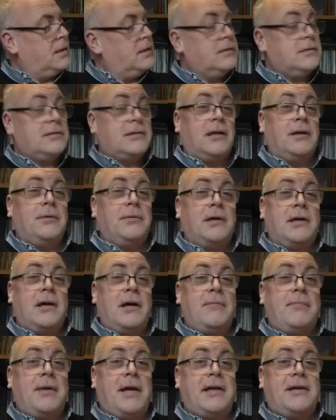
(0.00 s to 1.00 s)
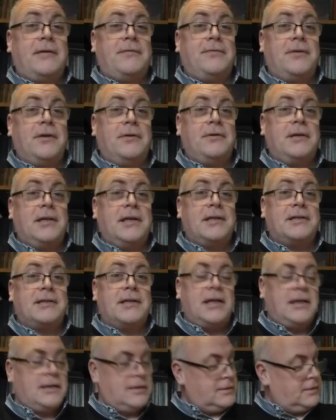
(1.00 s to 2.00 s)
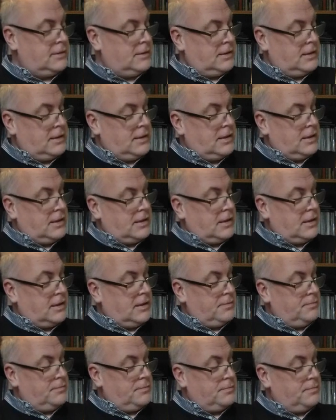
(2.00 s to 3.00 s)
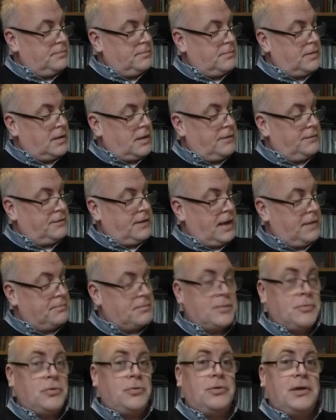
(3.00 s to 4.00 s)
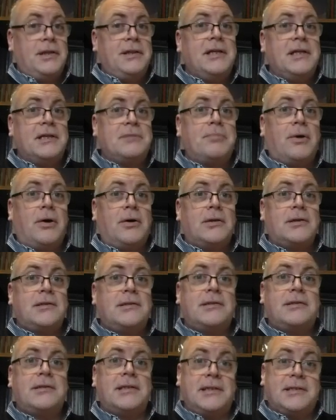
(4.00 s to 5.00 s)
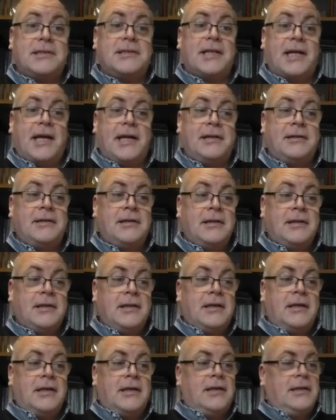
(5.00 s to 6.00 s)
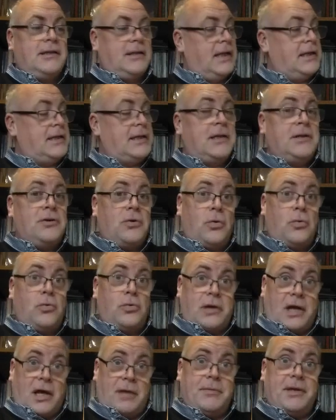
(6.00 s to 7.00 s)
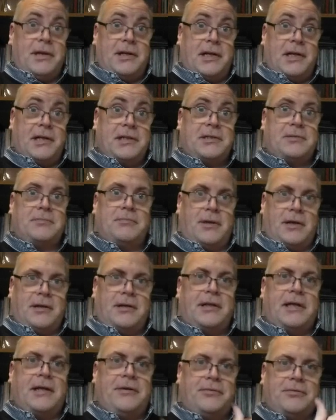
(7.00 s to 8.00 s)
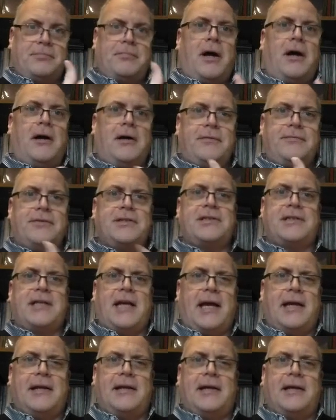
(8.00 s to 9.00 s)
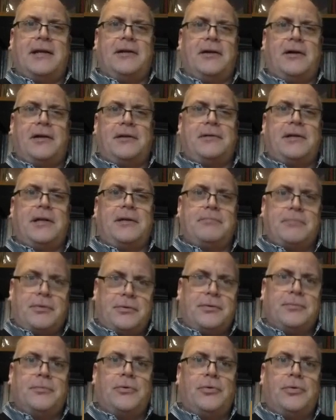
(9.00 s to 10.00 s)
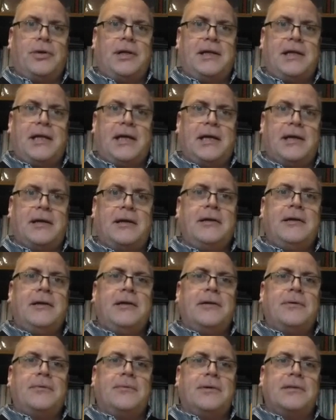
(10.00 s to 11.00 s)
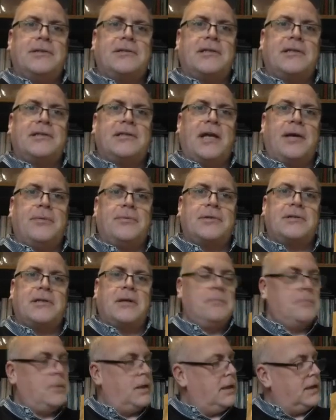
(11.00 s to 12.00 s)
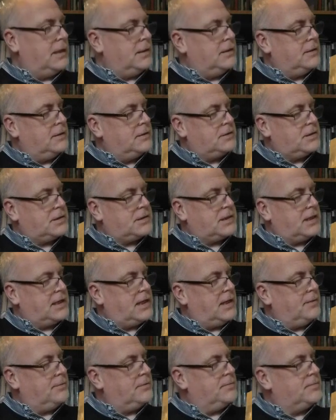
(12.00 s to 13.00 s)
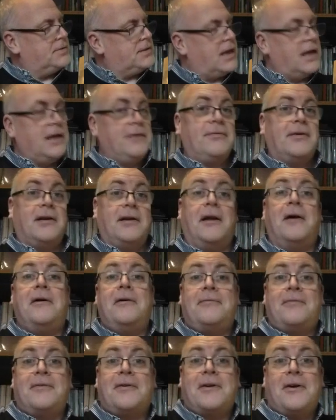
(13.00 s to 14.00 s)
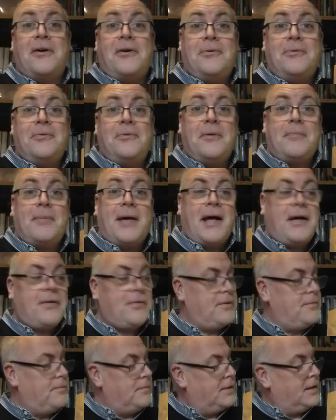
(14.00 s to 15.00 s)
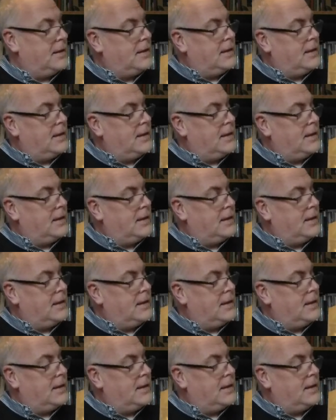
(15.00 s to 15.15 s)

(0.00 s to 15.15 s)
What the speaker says: So we're going back a few years now. I've kept them all in this box since then. They didn't all come in this, but they were part of a set and I did put them all in here once the set was complete, just to keep them safe, and I forgot all about them.